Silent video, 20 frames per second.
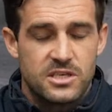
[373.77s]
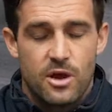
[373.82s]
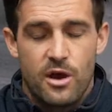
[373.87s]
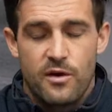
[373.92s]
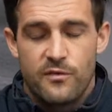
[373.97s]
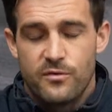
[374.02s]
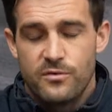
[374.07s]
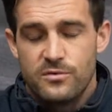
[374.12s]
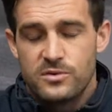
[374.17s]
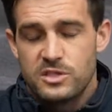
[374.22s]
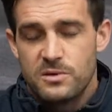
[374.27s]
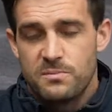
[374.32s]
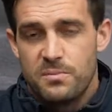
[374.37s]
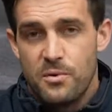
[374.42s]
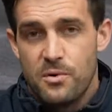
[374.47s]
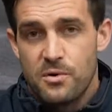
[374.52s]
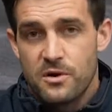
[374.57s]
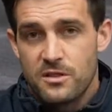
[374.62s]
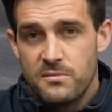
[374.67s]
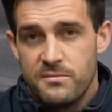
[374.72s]
the overall
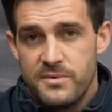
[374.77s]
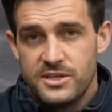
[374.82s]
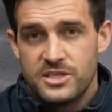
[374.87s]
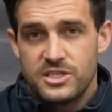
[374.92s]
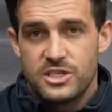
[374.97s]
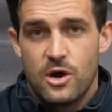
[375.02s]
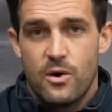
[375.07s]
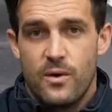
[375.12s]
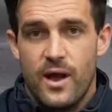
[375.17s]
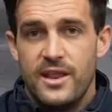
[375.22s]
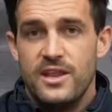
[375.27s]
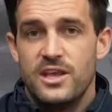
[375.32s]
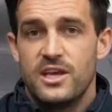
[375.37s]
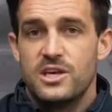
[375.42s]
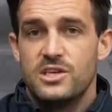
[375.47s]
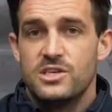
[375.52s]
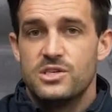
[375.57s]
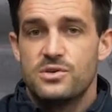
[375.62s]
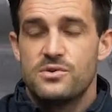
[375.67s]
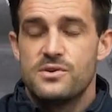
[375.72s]
support of the midsole, and you
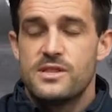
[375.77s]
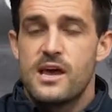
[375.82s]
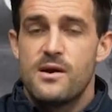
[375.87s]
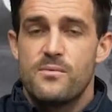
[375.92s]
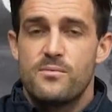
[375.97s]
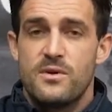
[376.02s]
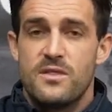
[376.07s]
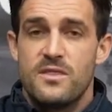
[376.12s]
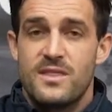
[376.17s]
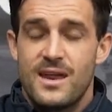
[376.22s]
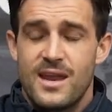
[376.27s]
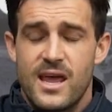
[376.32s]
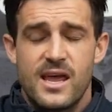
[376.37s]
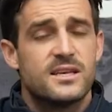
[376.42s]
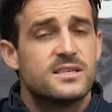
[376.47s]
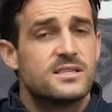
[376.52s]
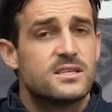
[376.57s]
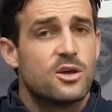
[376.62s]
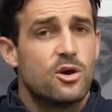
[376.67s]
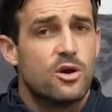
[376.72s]
can do that with that
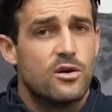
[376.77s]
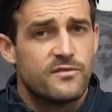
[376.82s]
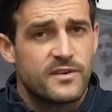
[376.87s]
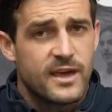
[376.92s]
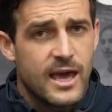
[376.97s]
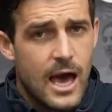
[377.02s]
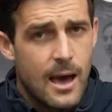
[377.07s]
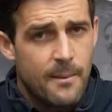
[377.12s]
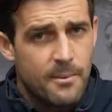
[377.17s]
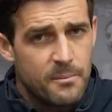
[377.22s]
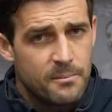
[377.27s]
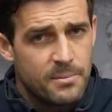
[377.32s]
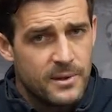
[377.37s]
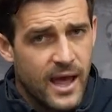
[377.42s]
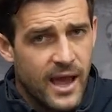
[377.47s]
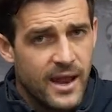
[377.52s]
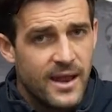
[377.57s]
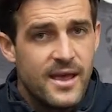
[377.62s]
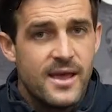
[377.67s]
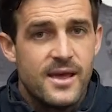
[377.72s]
S-curve carbon
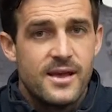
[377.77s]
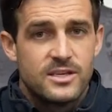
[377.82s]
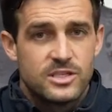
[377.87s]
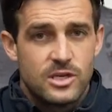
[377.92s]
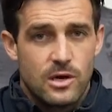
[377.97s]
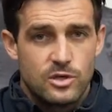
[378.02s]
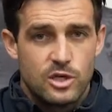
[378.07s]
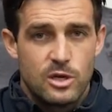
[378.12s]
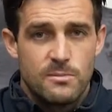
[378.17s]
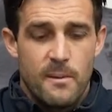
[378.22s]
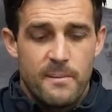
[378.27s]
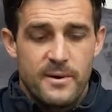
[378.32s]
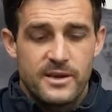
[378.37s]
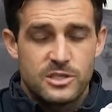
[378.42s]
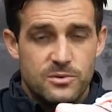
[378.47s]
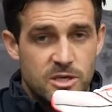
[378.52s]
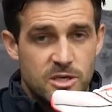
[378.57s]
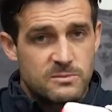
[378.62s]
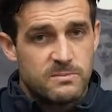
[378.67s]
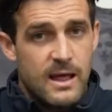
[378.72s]
plate. So I'll do my
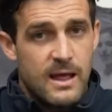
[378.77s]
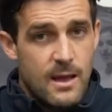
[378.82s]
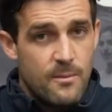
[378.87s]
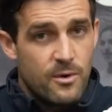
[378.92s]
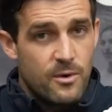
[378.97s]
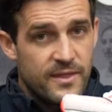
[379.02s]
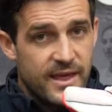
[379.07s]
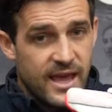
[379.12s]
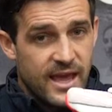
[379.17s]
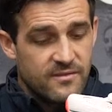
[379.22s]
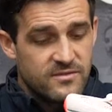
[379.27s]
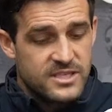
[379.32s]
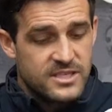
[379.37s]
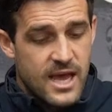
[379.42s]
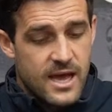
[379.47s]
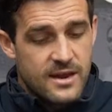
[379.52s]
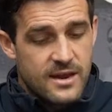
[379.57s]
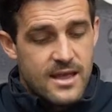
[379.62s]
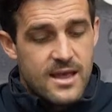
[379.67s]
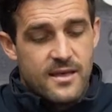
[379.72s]
best to explain what they have
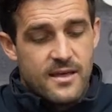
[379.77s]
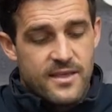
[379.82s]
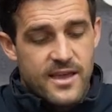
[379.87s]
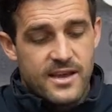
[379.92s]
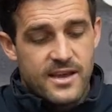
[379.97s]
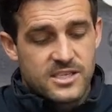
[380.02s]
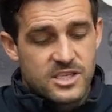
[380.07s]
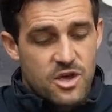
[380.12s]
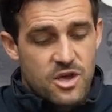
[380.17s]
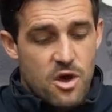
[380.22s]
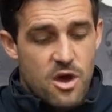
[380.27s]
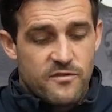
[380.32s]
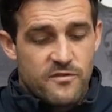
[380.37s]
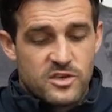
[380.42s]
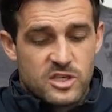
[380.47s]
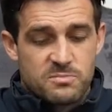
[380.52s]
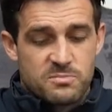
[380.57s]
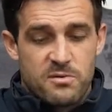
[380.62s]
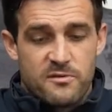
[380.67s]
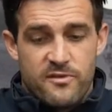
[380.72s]
done. The S-curve
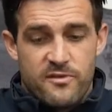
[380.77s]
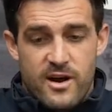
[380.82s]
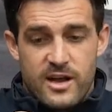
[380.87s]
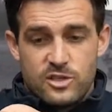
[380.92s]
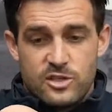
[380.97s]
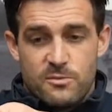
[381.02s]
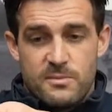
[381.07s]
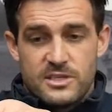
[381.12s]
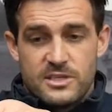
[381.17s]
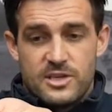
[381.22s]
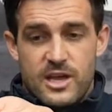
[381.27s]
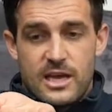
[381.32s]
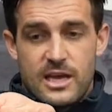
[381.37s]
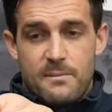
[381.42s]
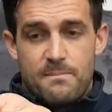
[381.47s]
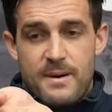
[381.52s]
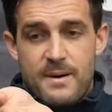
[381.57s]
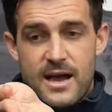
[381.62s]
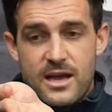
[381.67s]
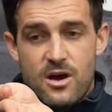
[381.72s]
just provides almost
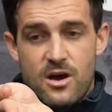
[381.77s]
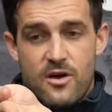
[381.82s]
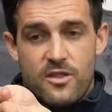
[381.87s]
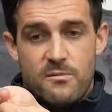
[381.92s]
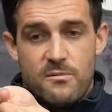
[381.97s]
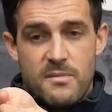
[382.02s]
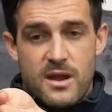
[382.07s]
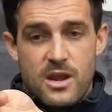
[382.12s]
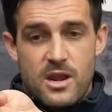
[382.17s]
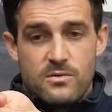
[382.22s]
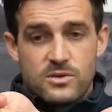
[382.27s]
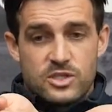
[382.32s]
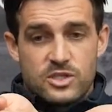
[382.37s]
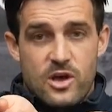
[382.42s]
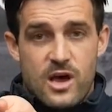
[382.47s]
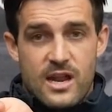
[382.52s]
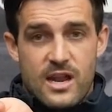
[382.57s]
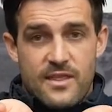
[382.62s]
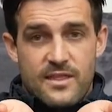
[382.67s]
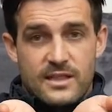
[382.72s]
like a bucket on the medial
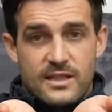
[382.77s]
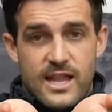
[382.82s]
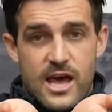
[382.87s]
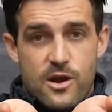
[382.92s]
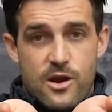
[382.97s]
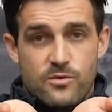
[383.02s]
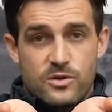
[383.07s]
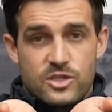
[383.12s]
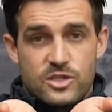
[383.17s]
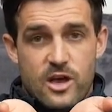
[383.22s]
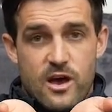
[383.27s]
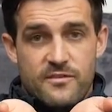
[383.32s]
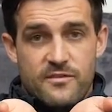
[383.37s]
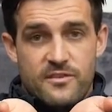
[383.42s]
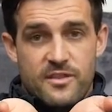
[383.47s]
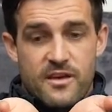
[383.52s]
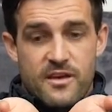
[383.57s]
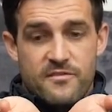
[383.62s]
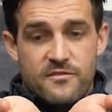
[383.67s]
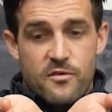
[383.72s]
side and a lateral
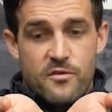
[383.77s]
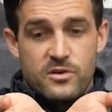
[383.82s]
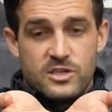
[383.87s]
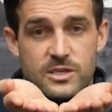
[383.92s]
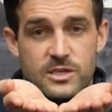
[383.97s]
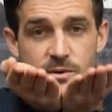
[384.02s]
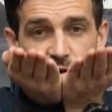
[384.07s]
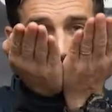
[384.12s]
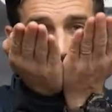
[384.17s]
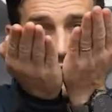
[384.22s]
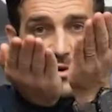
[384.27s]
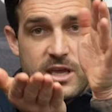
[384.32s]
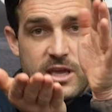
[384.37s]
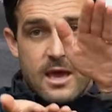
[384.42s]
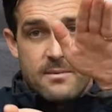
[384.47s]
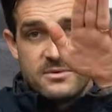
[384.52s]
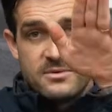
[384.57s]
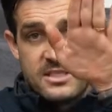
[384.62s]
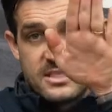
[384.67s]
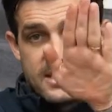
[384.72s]
side to that foot. So when a foot
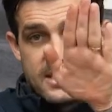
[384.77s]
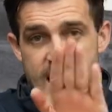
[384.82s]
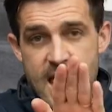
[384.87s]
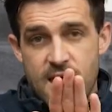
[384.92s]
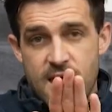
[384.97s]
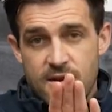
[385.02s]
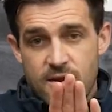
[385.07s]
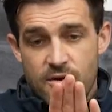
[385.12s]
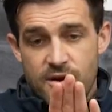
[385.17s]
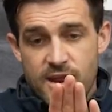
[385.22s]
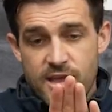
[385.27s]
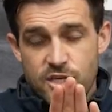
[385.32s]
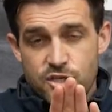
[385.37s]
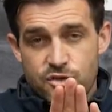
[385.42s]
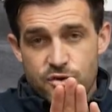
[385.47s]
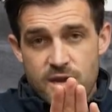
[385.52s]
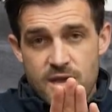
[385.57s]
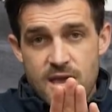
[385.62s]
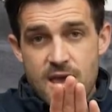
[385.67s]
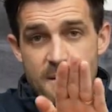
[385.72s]
comes down on
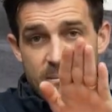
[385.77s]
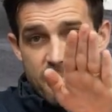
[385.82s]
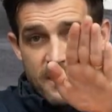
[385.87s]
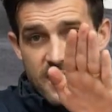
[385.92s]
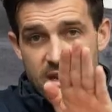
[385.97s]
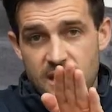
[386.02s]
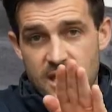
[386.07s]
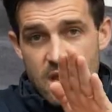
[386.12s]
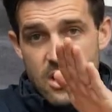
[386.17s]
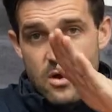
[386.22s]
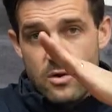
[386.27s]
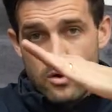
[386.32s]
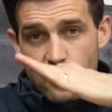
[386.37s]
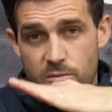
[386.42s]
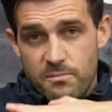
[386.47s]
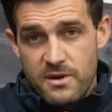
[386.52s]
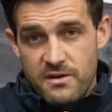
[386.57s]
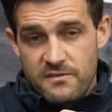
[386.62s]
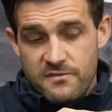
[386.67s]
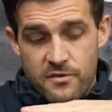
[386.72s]
entry, be it heel
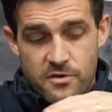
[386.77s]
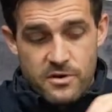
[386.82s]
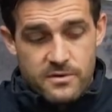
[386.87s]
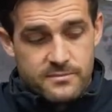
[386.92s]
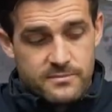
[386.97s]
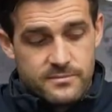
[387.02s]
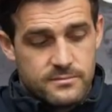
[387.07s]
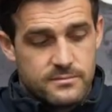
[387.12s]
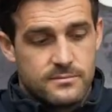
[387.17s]
or midfoot,